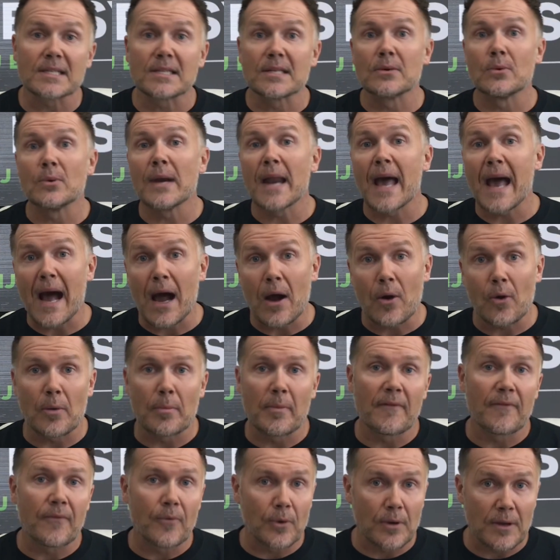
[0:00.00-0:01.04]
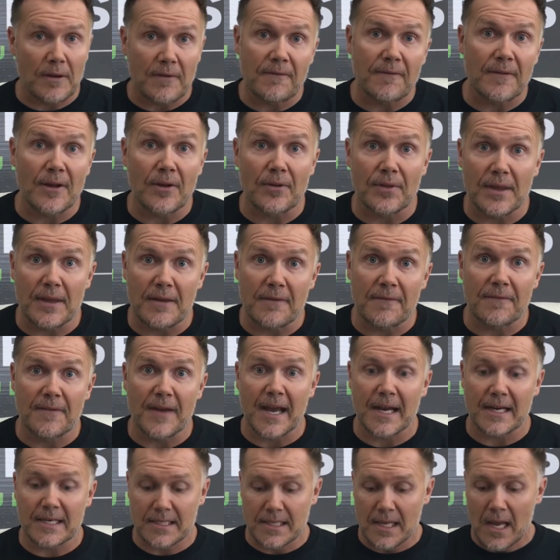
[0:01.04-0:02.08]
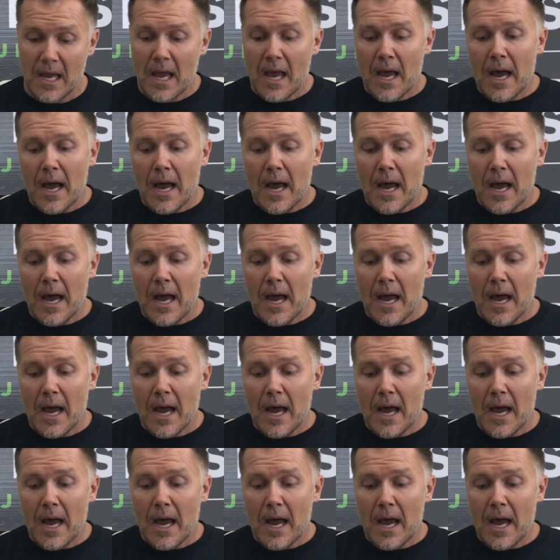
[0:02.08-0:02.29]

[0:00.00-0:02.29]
to an hour before you feel the effects.